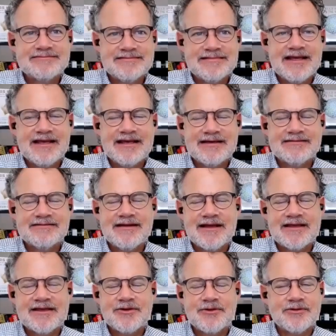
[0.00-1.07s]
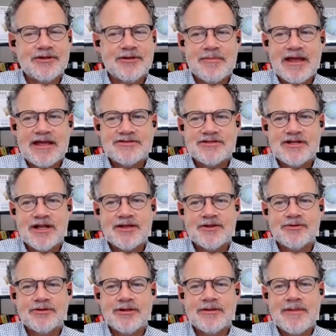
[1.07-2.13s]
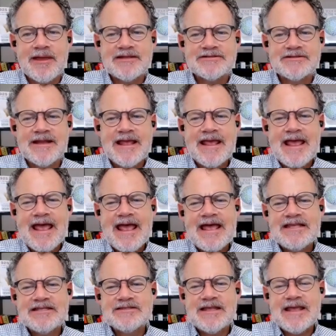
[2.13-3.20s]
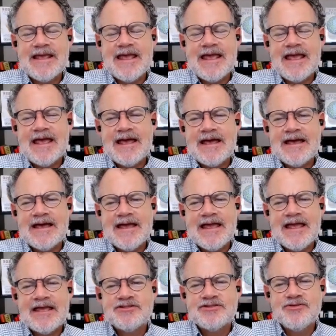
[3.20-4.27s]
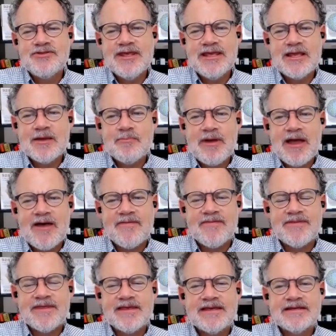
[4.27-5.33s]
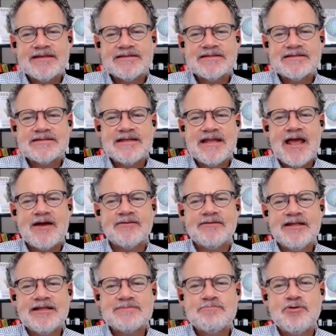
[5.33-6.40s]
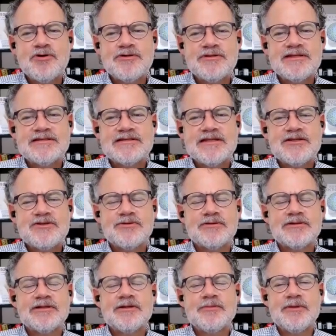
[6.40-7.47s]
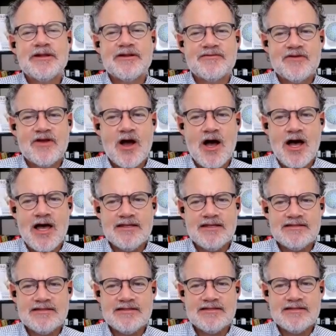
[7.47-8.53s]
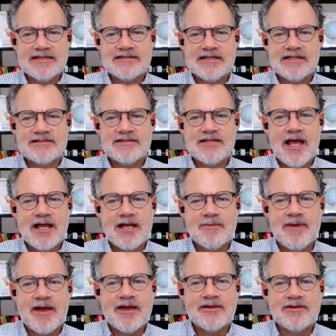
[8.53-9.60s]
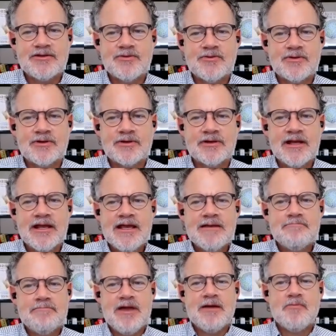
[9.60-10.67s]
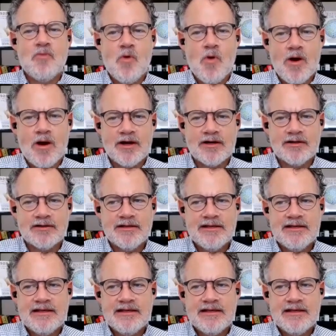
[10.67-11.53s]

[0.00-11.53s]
Yeah. I can only imagine. I can only imagine. As you think about this, now let's put this into a little bit of context. Let's talk about your memoir.